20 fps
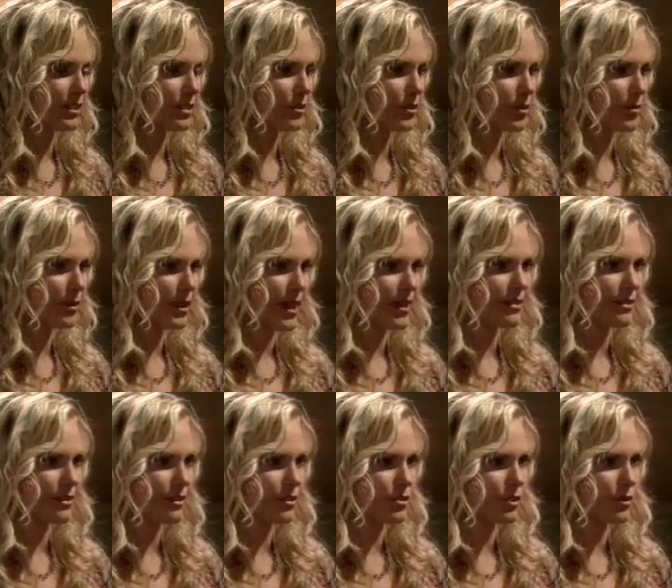crazy with the
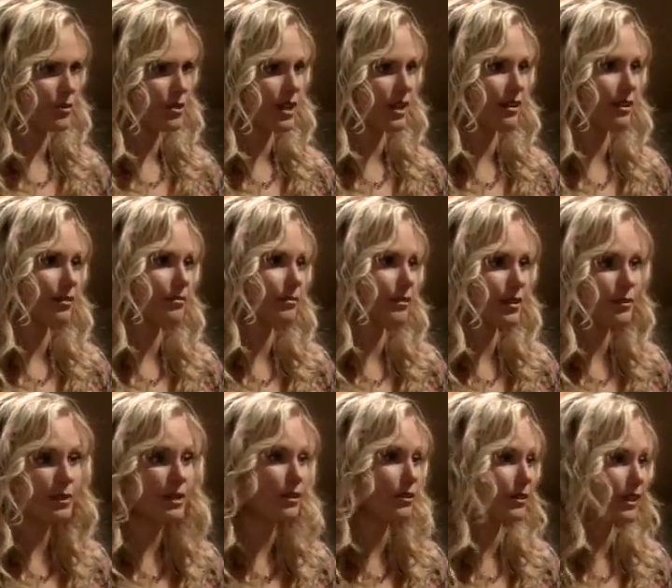plastic, so tell him that
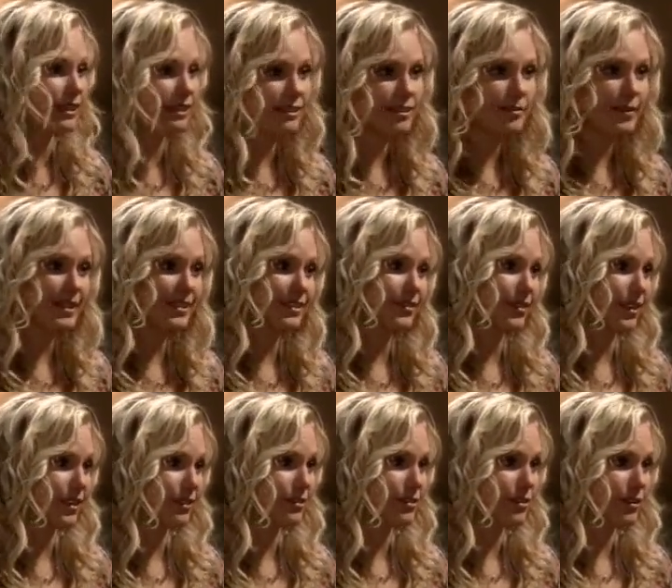we don't need expensive
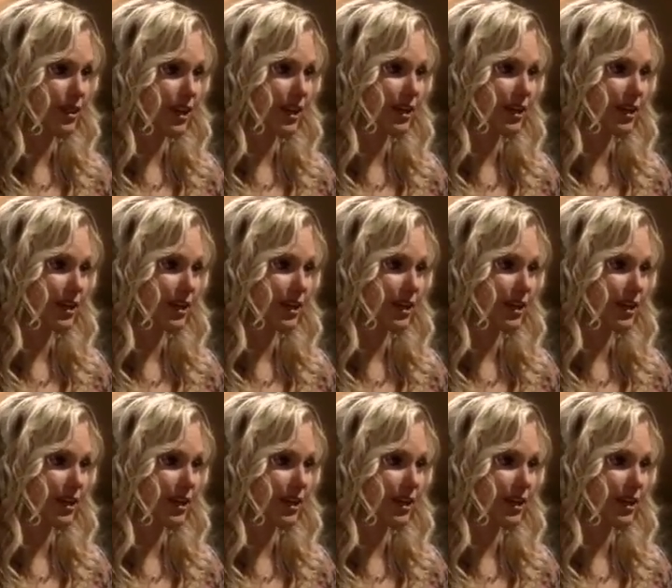gifts,